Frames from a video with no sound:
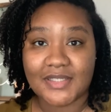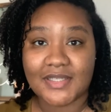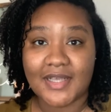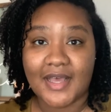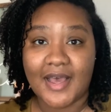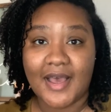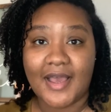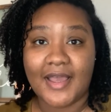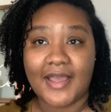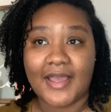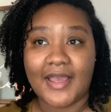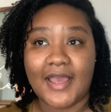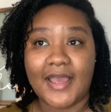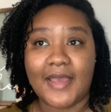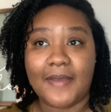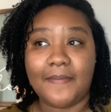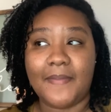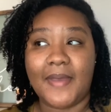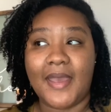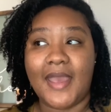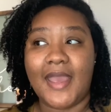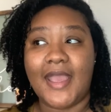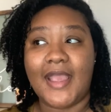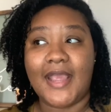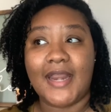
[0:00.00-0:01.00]
I am
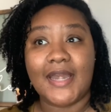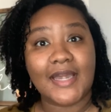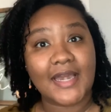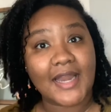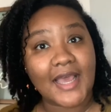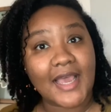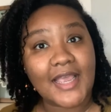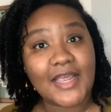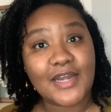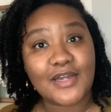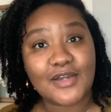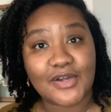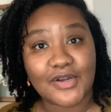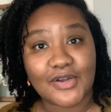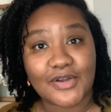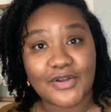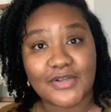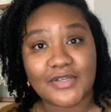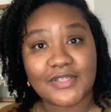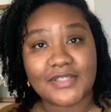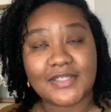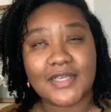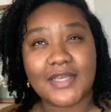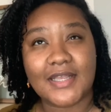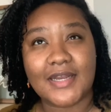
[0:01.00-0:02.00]
a night
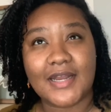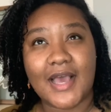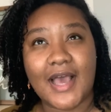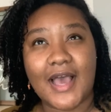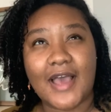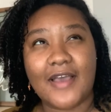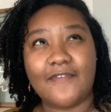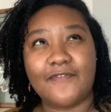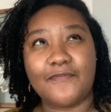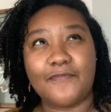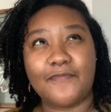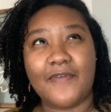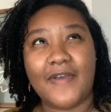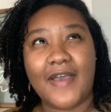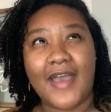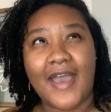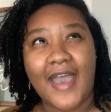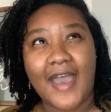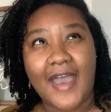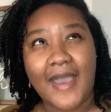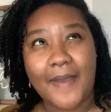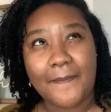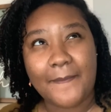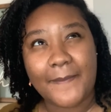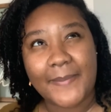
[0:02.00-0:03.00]
nurse, and I've
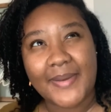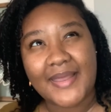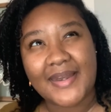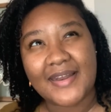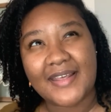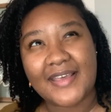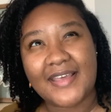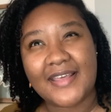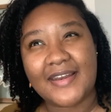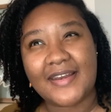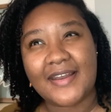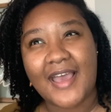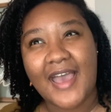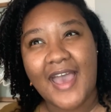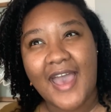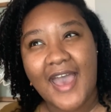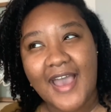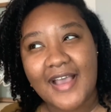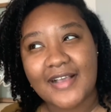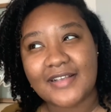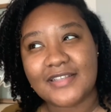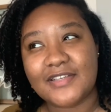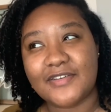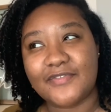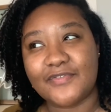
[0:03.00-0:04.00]
been an
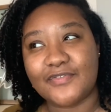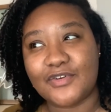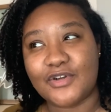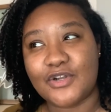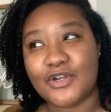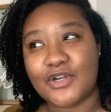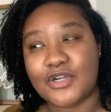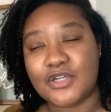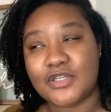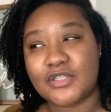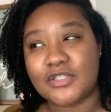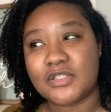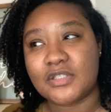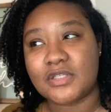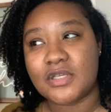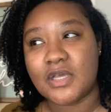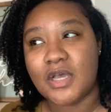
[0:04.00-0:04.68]
active nurse